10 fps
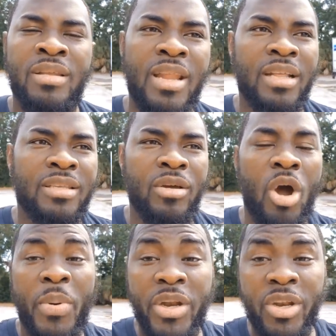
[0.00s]
not
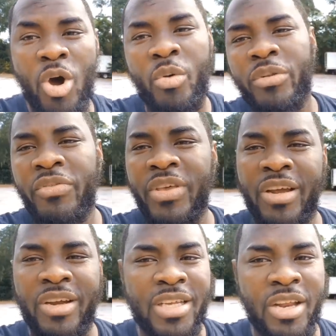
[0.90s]
up and down with
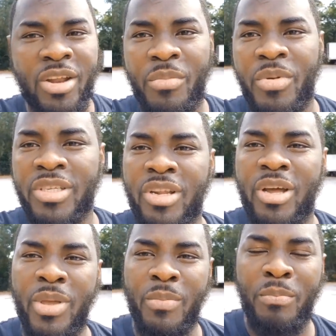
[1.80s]
figures and numbers, you know what
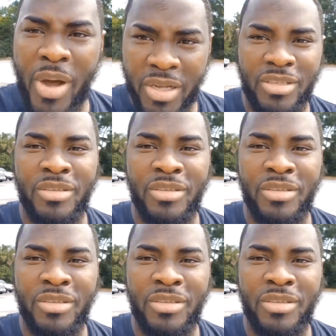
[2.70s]
I mean? But